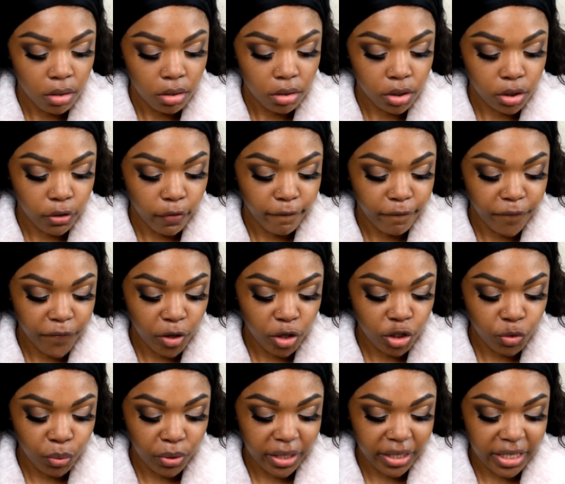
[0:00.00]
So
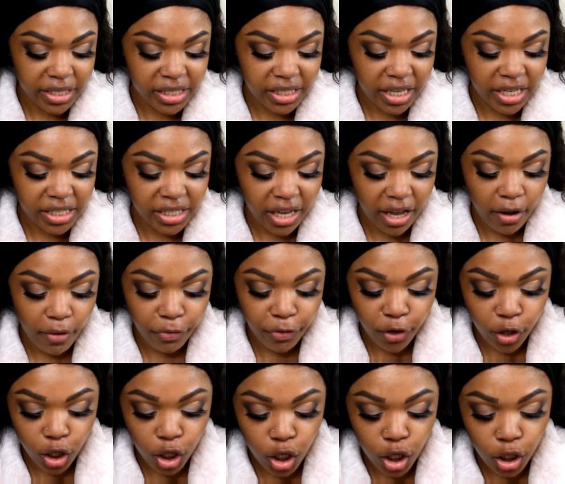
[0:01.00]
first we're going to test out the
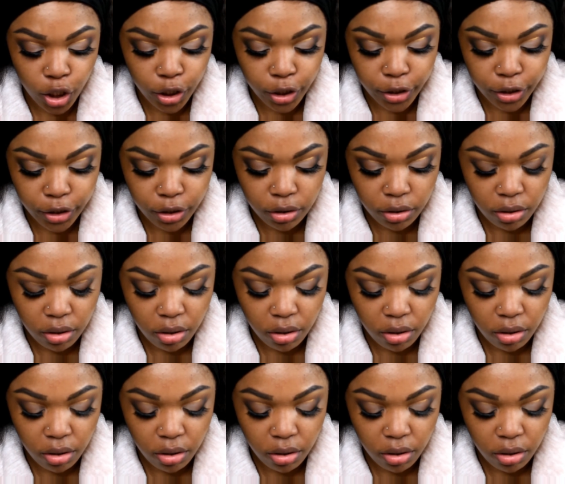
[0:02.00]
color